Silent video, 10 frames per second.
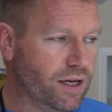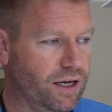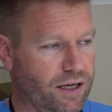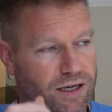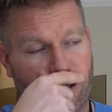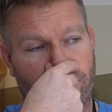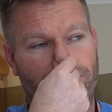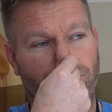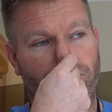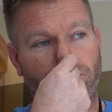Um,
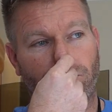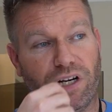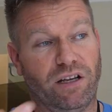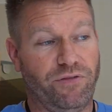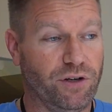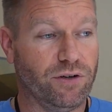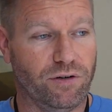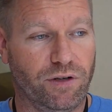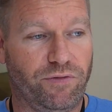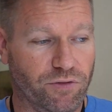but if you're
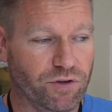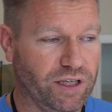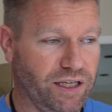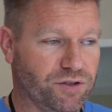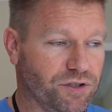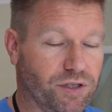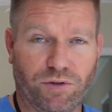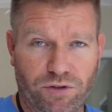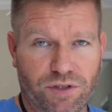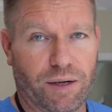if you're really interested,
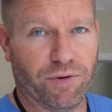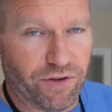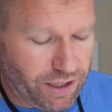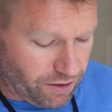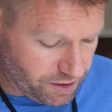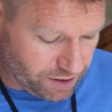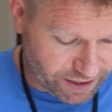we'll do a separate video because it's